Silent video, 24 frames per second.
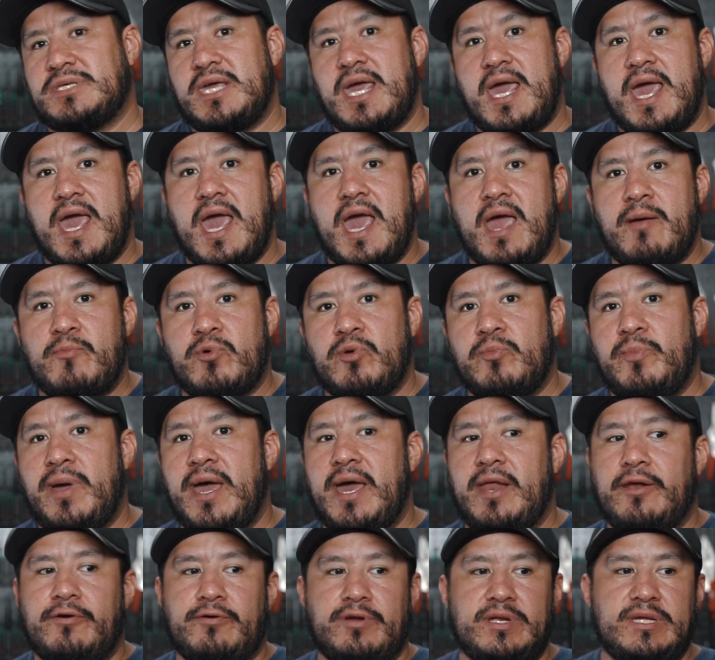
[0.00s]
camera
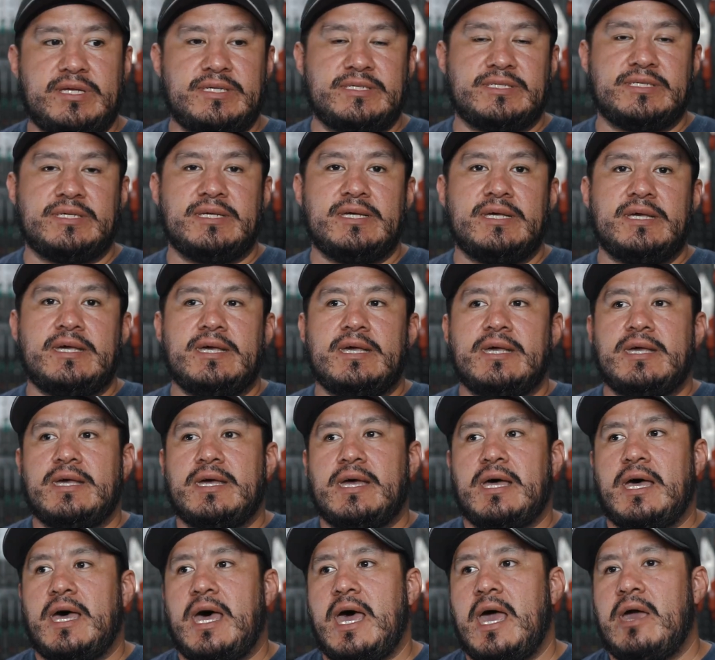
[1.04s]
batteries,
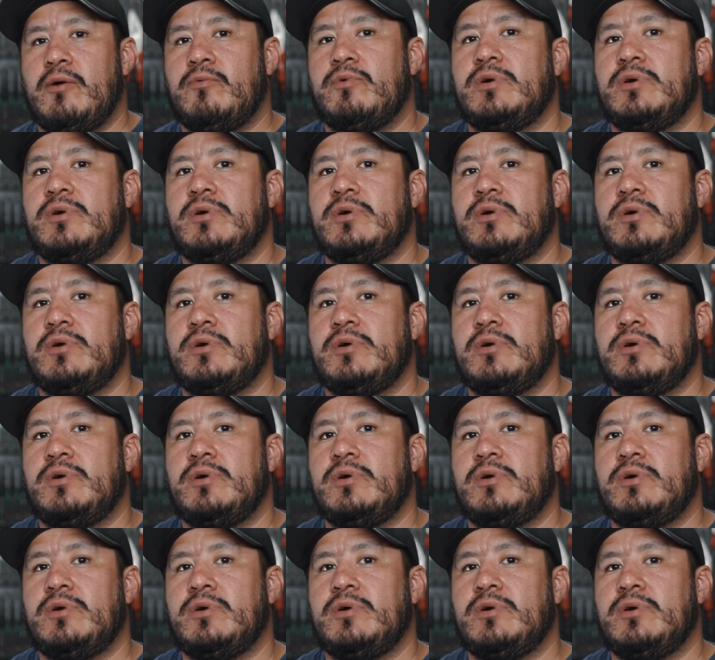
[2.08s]
I